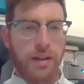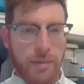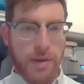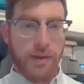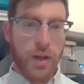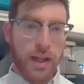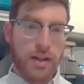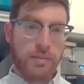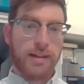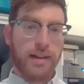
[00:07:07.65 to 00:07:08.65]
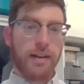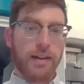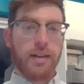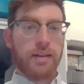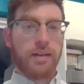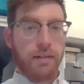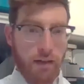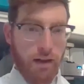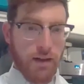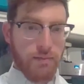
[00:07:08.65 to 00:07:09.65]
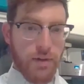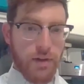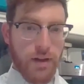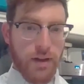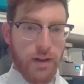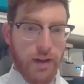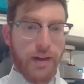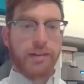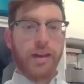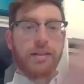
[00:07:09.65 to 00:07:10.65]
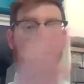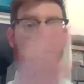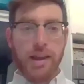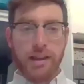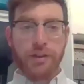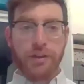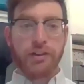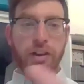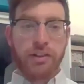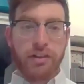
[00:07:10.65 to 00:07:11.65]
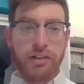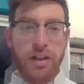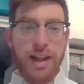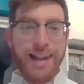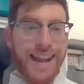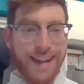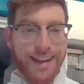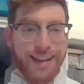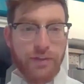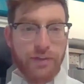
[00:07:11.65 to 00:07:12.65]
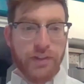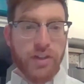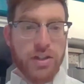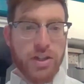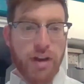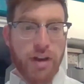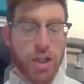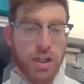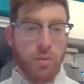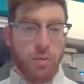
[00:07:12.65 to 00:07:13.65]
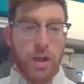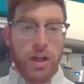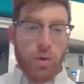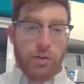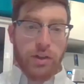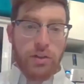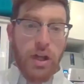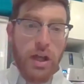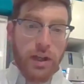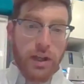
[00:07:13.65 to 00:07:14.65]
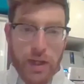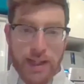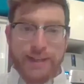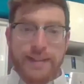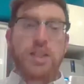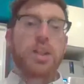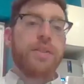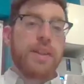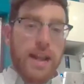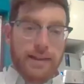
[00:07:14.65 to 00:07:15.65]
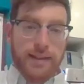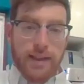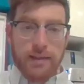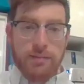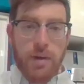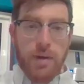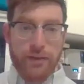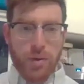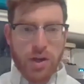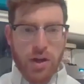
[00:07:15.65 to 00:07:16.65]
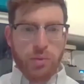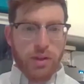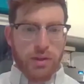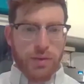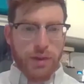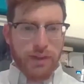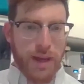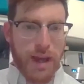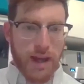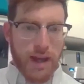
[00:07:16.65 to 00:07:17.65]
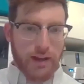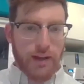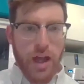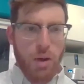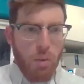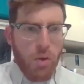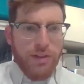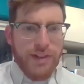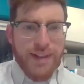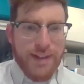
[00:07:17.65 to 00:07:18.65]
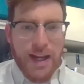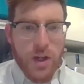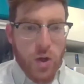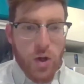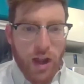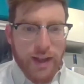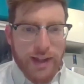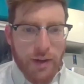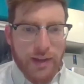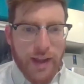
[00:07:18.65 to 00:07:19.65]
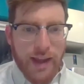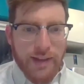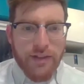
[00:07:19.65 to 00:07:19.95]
That means we're going to meet at a certain time, at a certain place, for a certain length, for a certain duration, and we're going to also we're going to see each other for the next 6 months. Everyone knows what to expect. Well, what does a day look like nowadays?